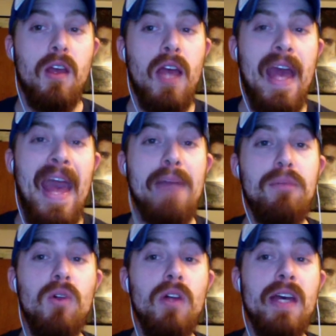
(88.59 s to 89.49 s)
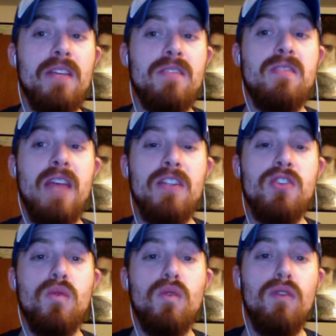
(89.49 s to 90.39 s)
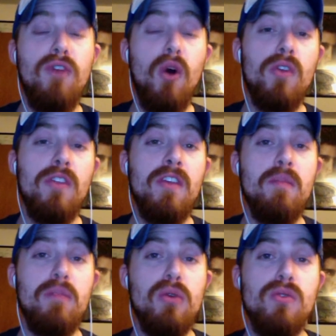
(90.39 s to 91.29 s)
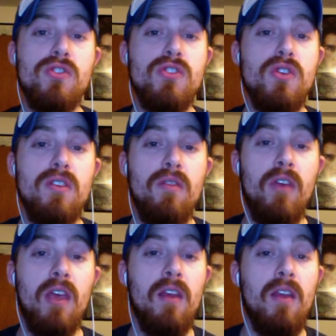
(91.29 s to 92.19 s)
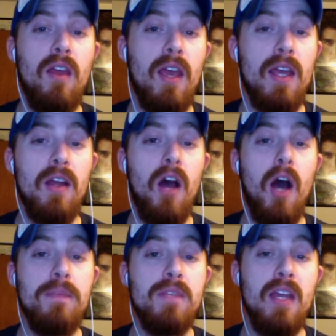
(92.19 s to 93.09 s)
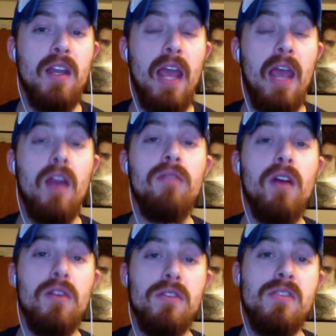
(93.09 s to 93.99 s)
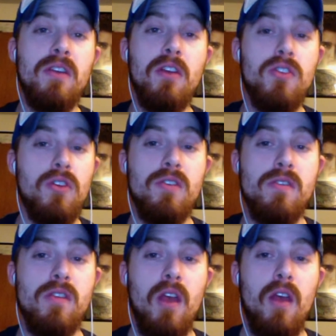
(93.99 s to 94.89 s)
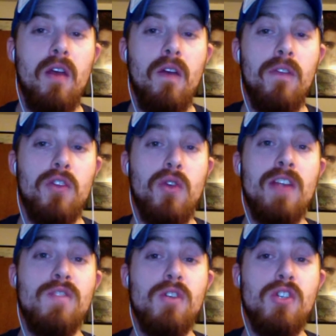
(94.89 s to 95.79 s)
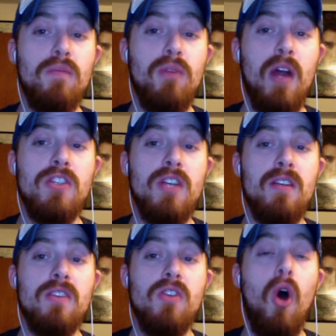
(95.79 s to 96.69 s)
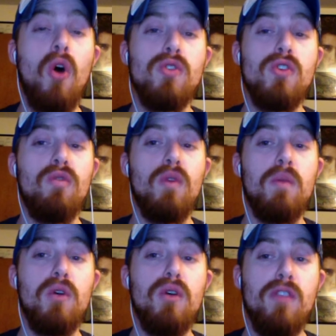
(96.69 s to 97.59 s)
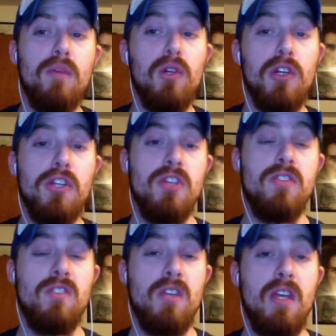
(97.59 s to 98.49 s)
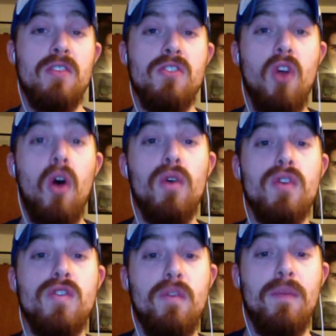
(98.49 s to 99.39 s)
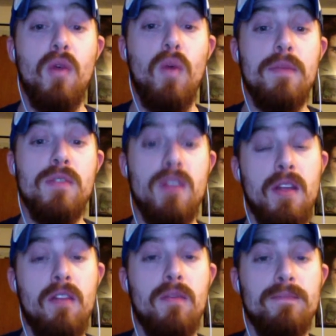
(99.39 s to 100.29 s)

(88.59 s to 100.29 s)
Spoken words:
Apple has since revoked the abused certificate and updated antivirus signatures. The Transmission project has also removed the malicious installers from their websites.